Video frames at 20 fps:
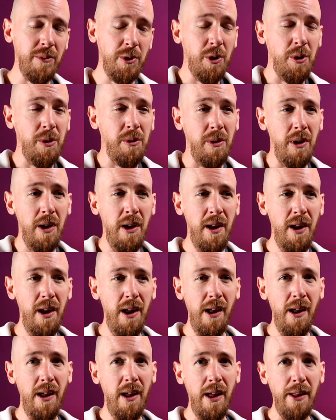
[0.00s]
so
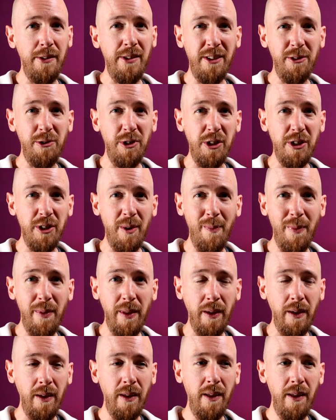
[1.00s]
that tells you
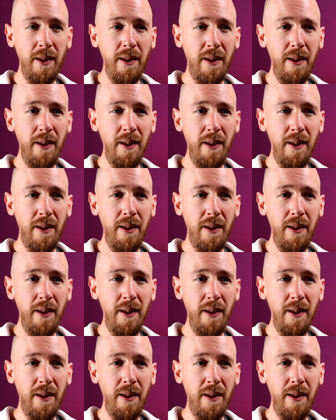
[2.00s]
something.